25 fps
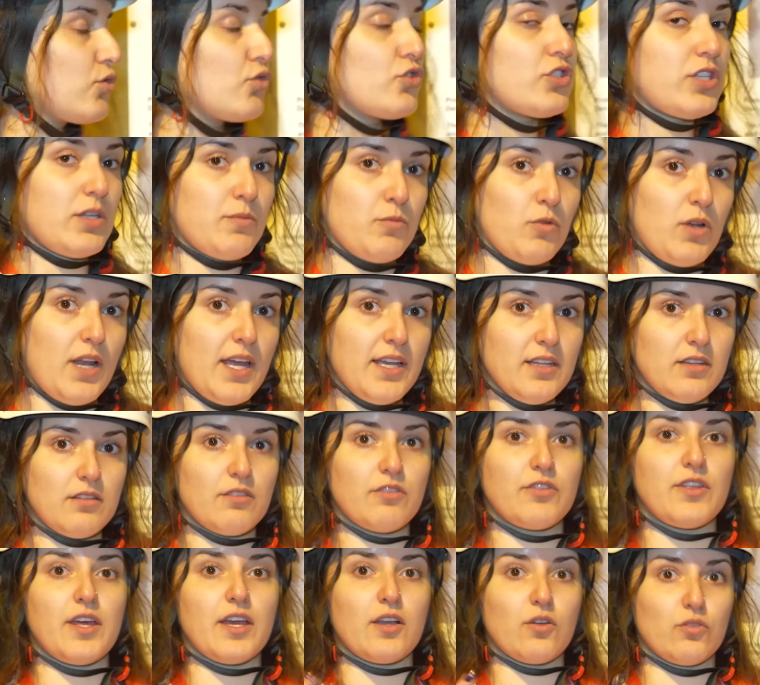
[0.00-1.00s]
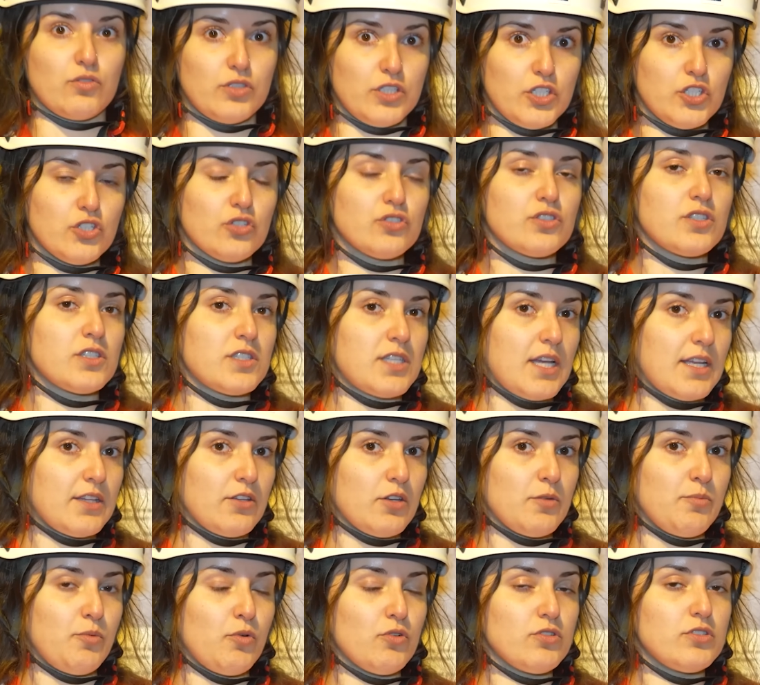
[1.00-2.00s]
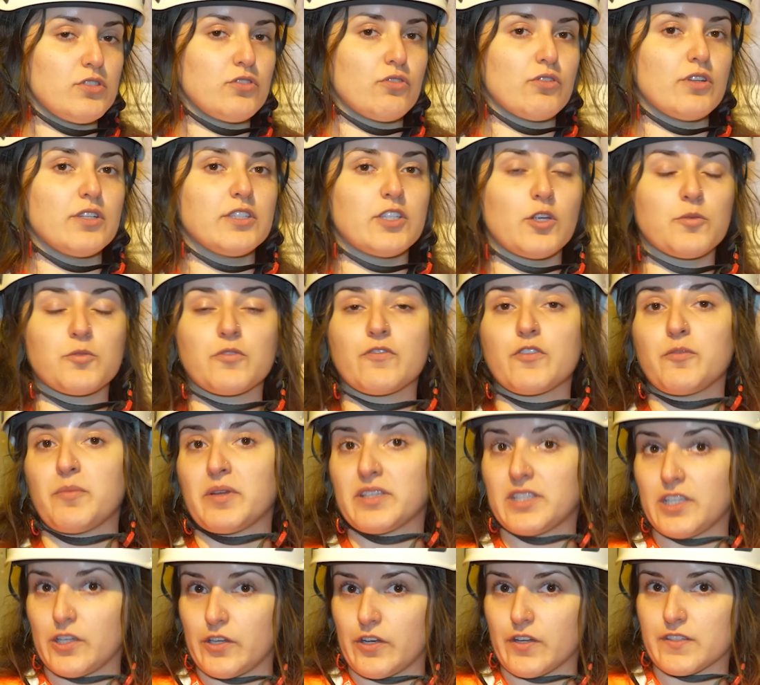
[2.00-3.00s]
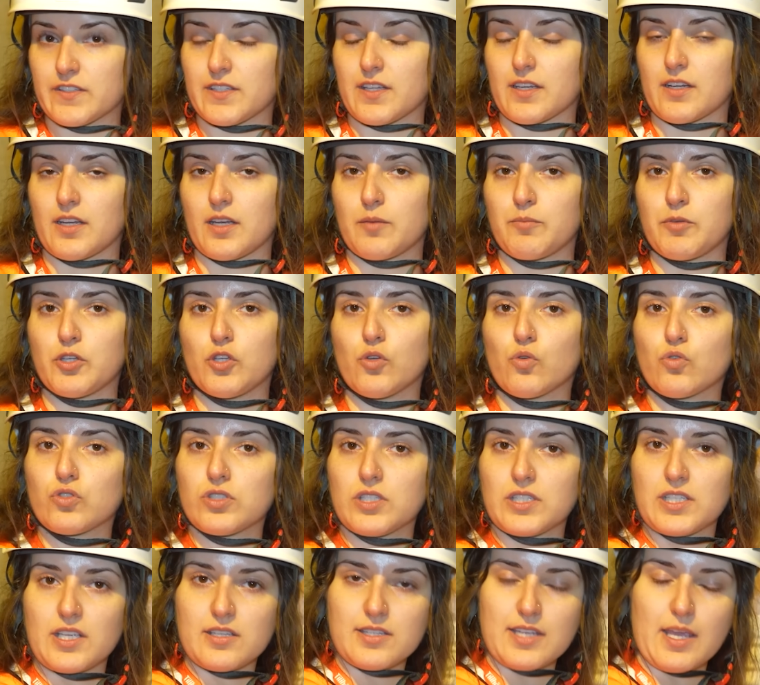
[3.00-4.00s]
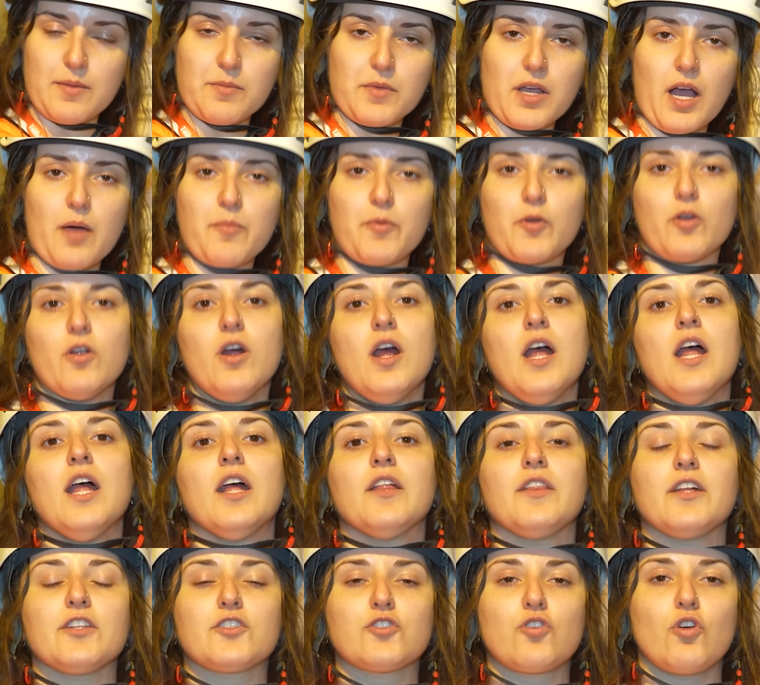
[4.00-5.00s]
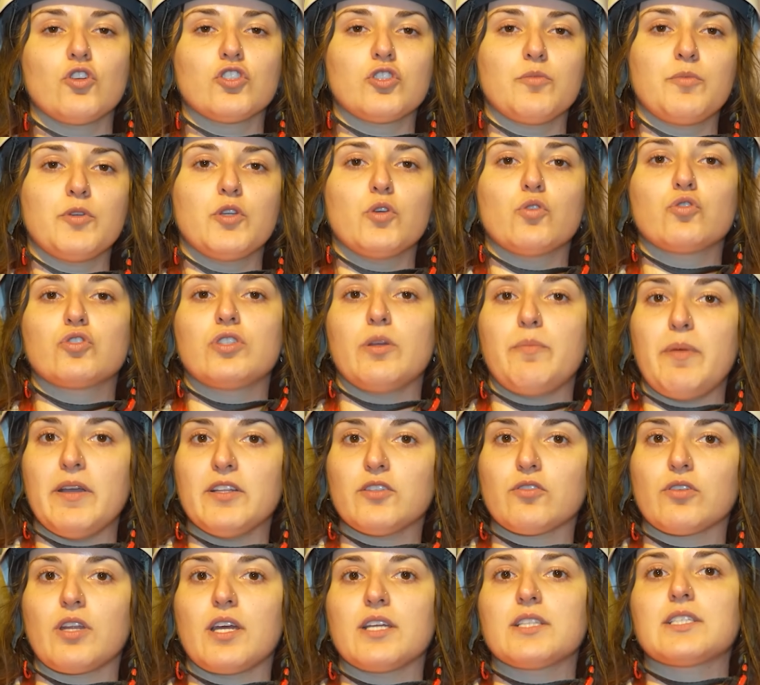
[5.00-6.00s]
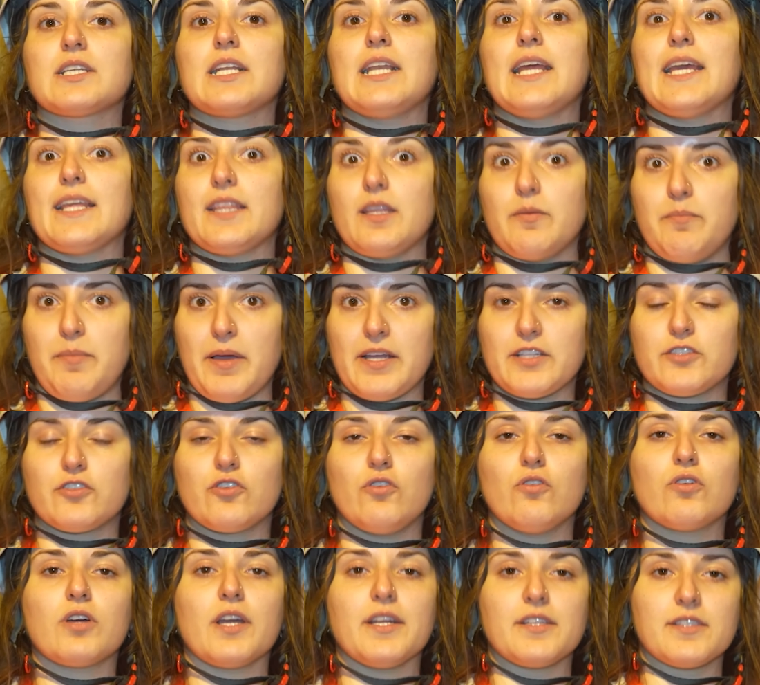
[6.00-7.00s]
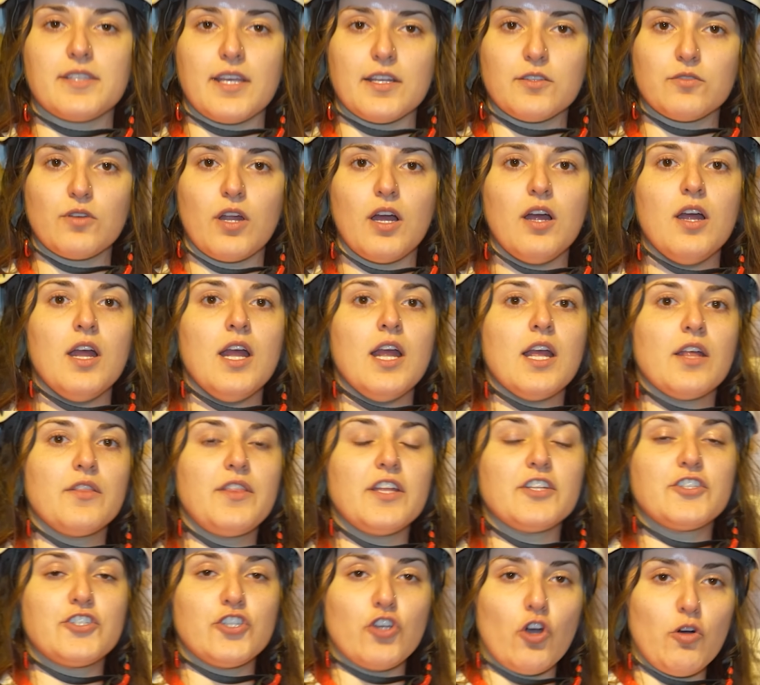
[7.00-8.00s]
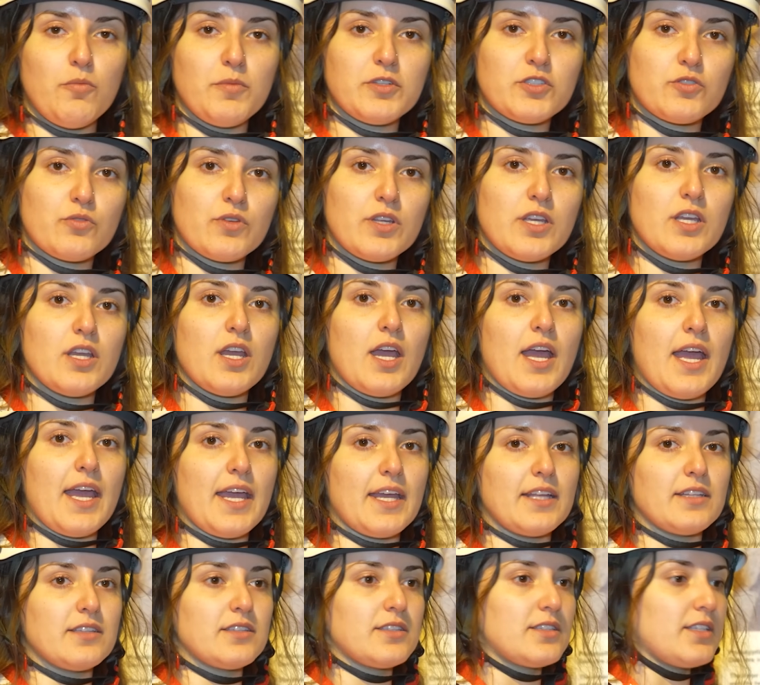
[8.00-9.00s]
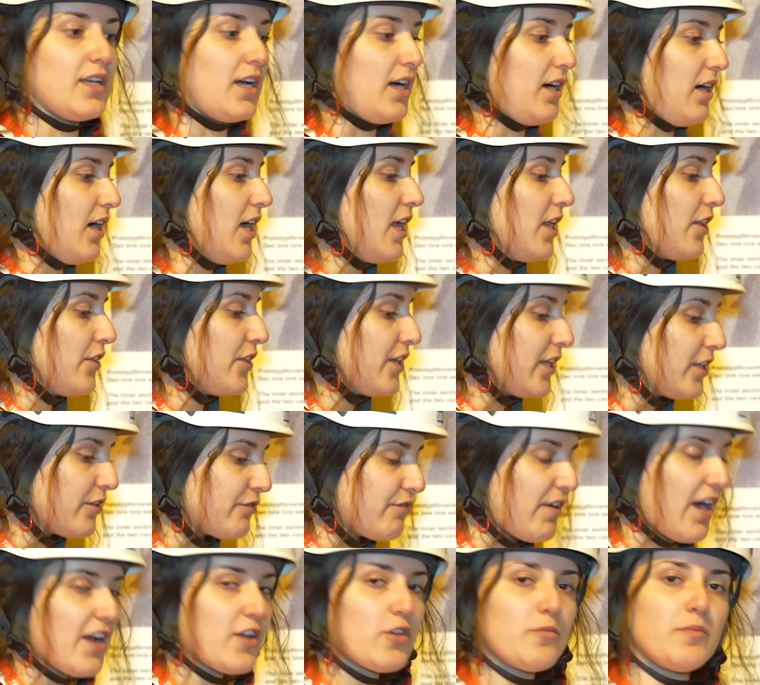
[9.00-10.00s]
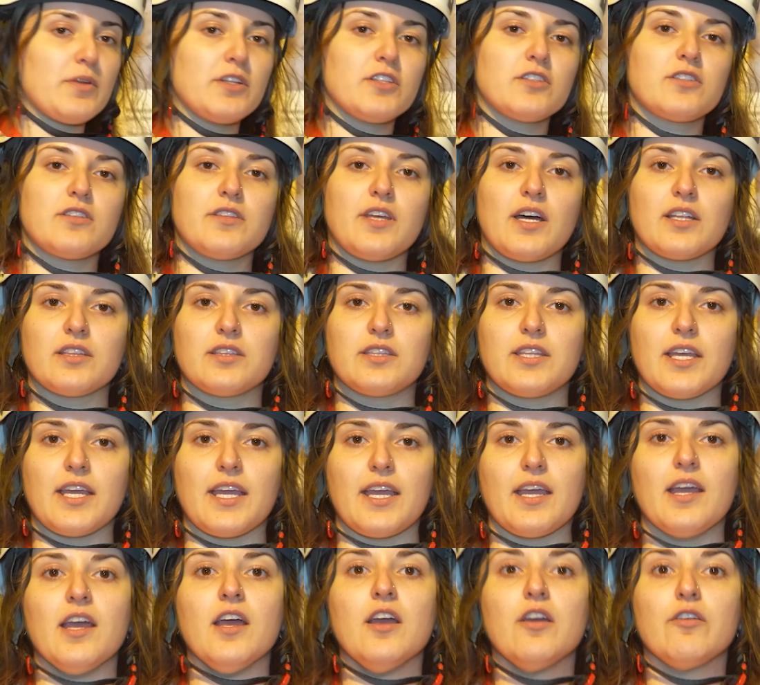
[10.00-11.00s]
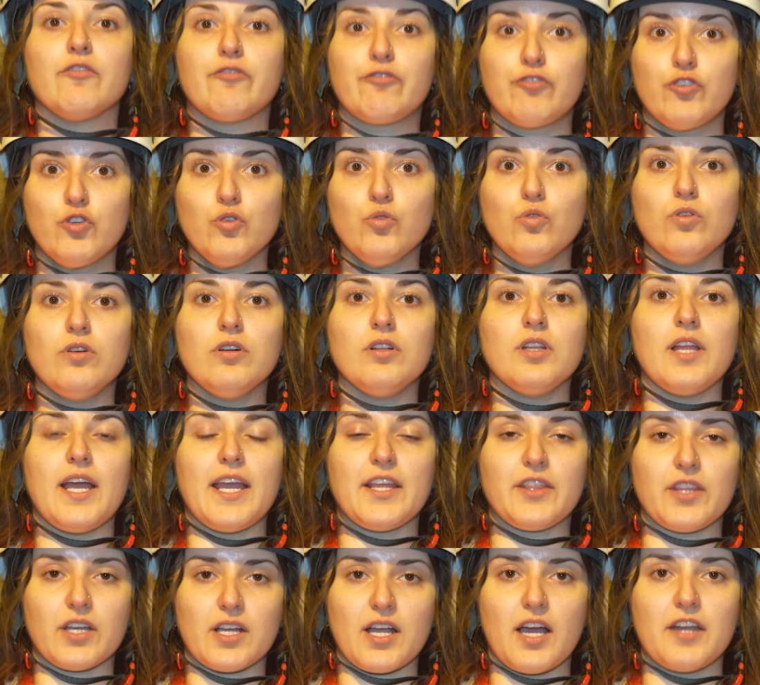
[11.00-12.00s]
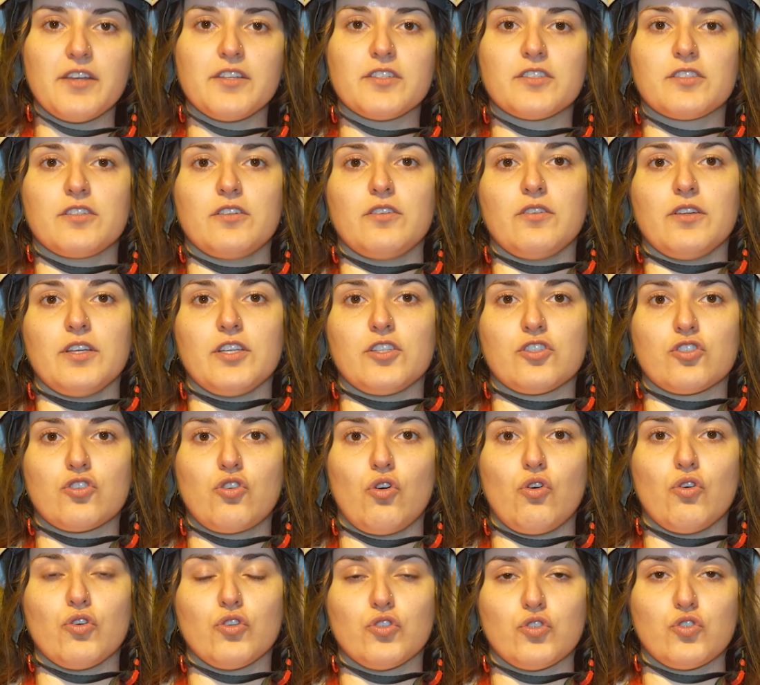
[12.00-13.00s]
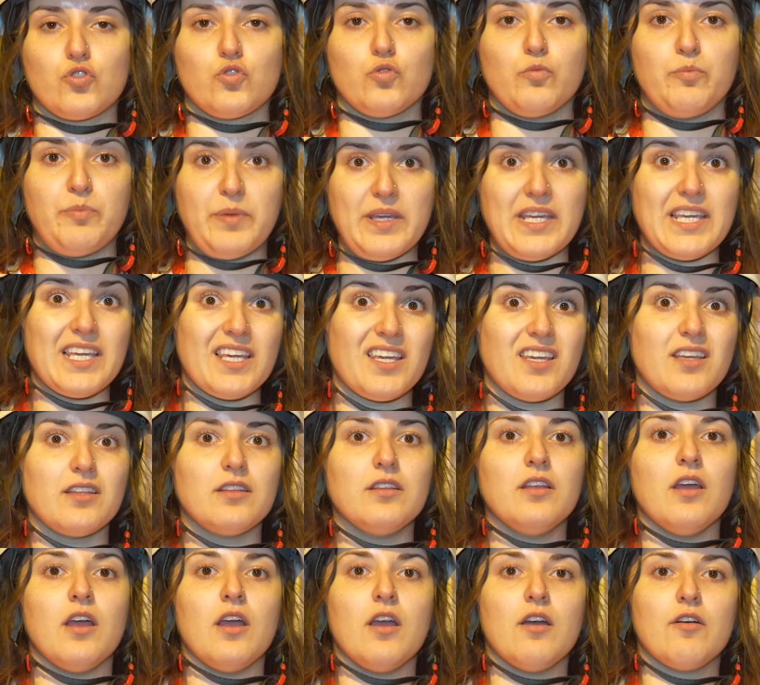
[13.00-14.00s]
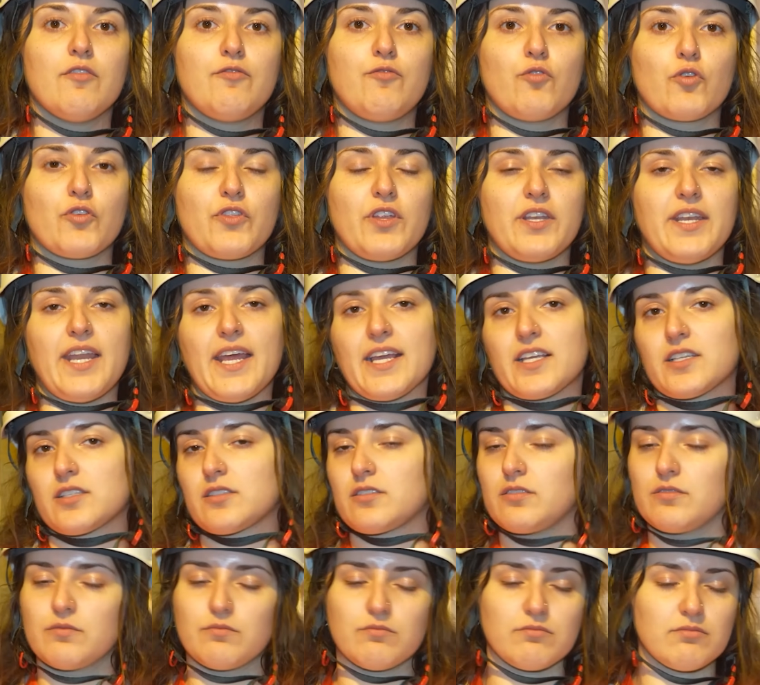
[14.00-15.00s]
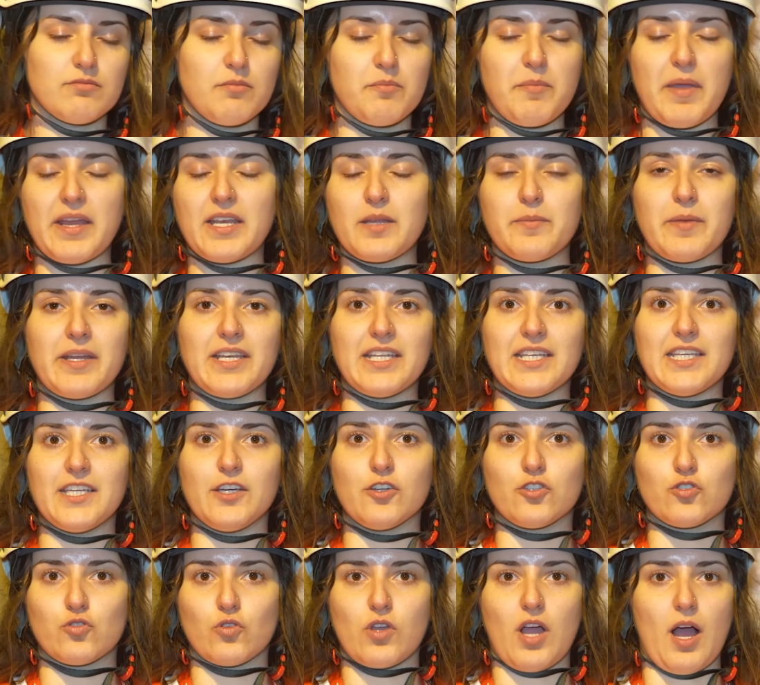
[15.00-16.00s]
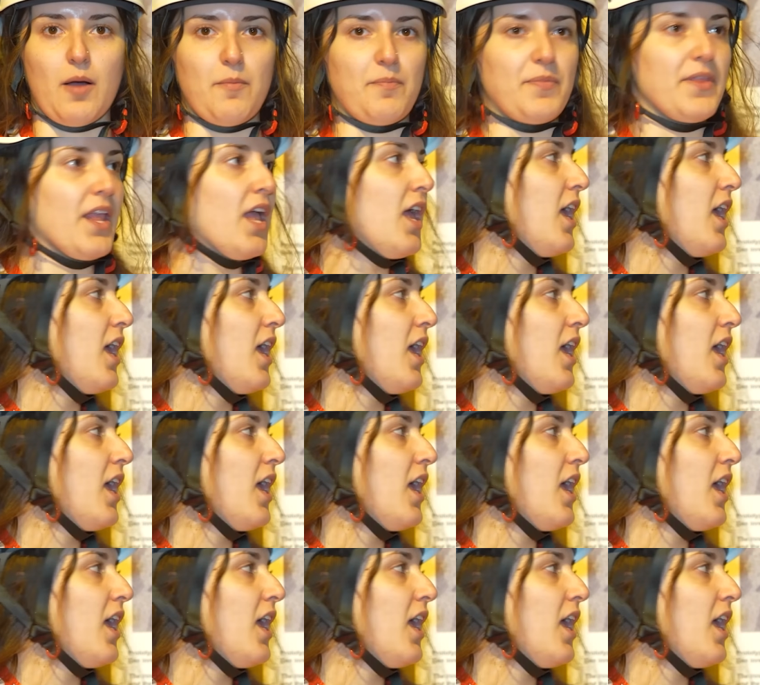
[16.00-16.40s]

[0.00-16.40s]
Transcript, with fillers: to simulate the conditions inside the repository in terms of the materials that are going to be used. It's the same copper that's going to be used, the bentonite clay, the bedrock, etc. The geometry and the environment that the fuel and the canister is going to be in for the next many, many years to come.